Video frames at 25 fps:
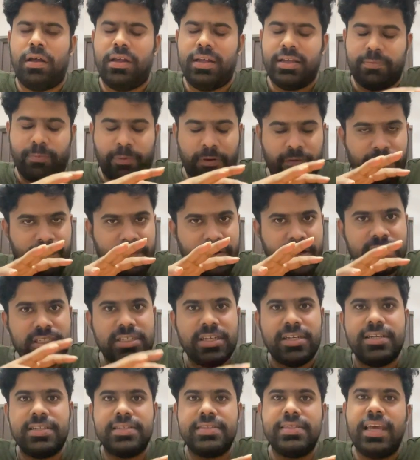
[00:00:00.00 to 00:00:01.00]

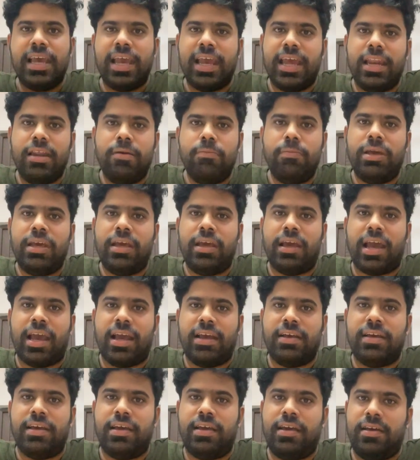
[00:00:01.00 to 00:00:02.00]
perfection is the enemy, I
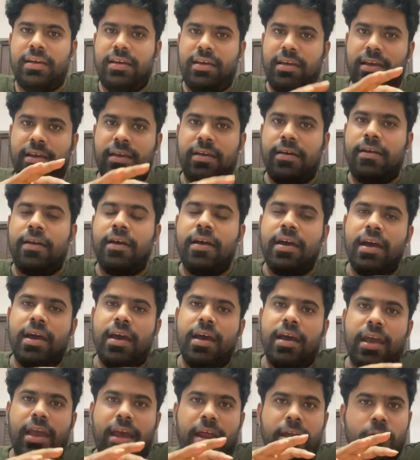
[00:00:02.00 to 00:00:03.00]
hear here.
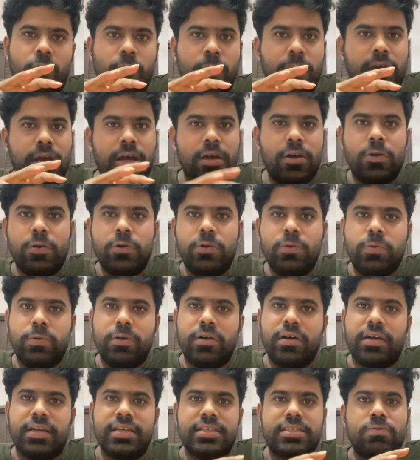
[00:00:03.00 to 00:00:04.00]
And doing a good
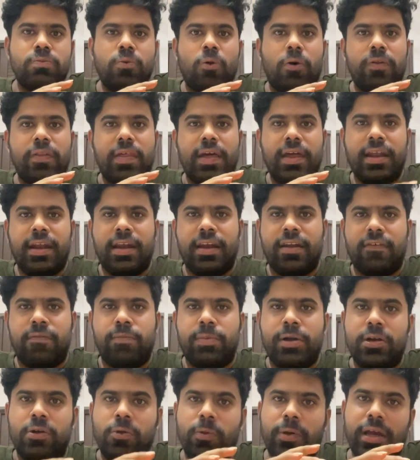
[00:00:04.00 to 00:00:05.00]
work is more than enough,
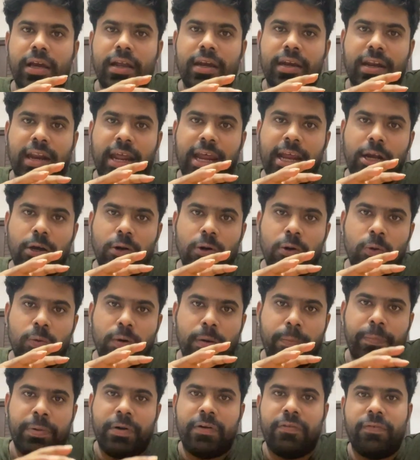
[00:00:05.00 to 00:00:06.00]
but trying to do
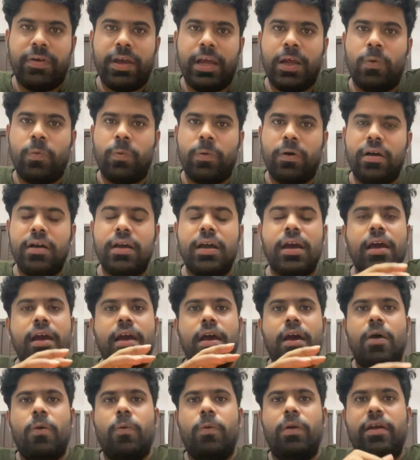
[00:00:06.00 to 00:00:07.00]
a perfect work
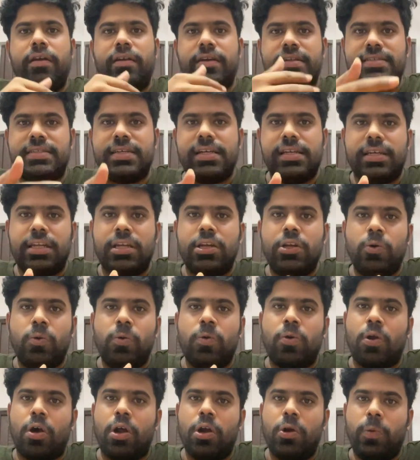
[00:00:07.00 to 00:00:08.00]
will result in you
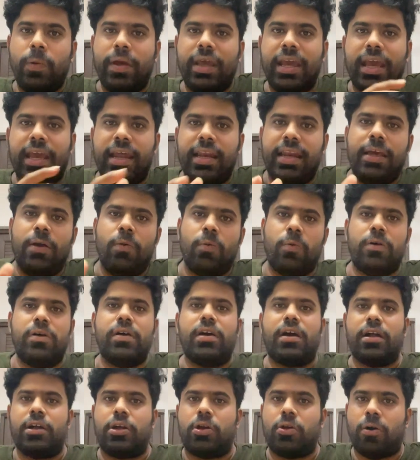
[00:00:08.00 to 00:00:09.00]
not doing any
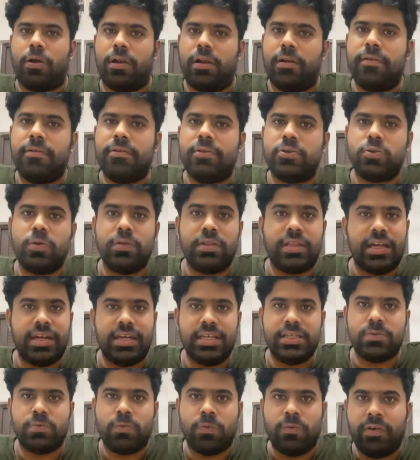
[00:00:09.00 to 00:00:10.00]
work at all. So that
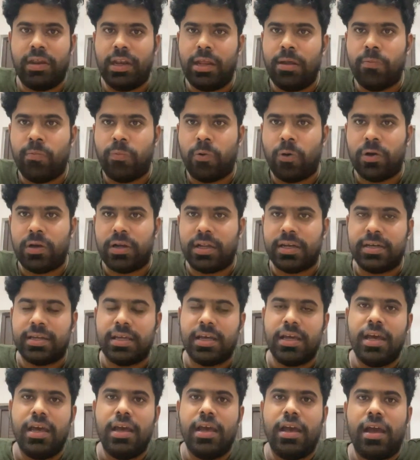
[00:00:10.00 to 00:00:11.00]
is very important.
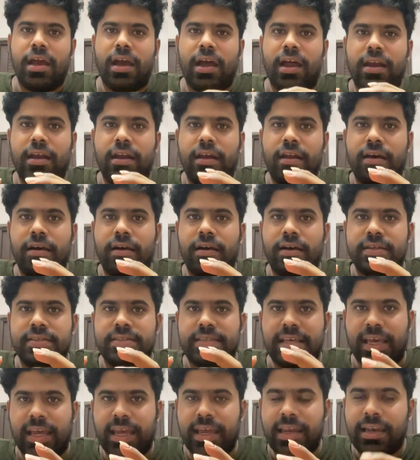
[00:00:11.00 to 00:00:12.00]
And
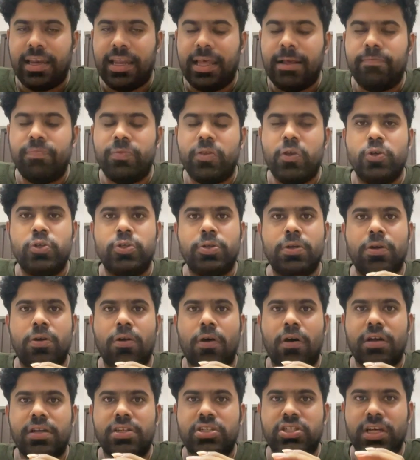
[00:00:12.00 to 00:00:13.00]
secondly, you should
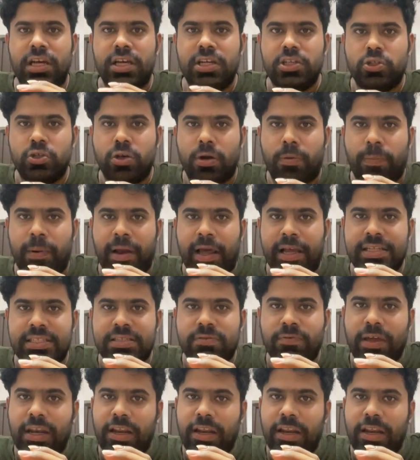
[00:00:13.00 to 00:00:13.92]
not change your plans very